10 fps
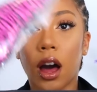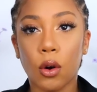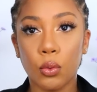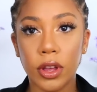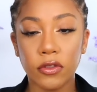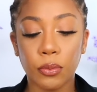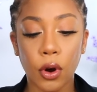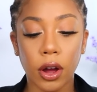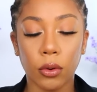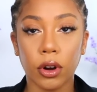a weave
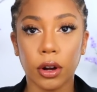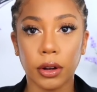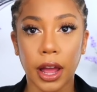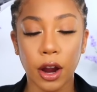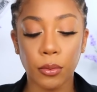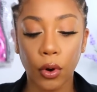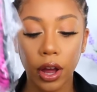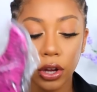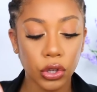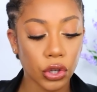brush or a
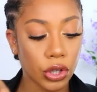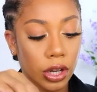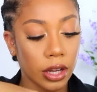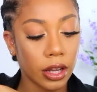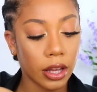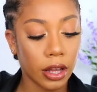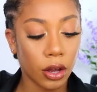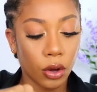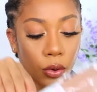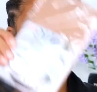hairbrush,
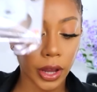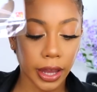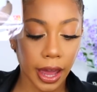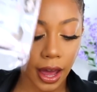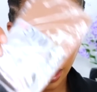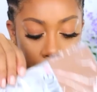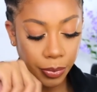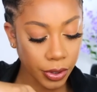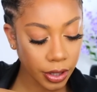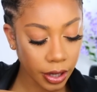wig
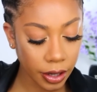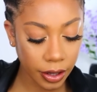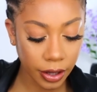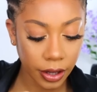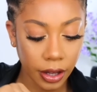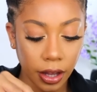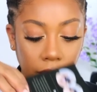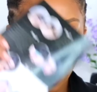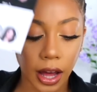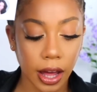caps,
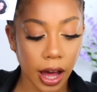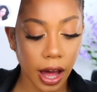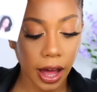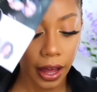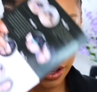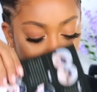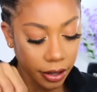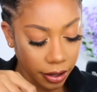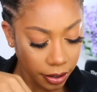a guide,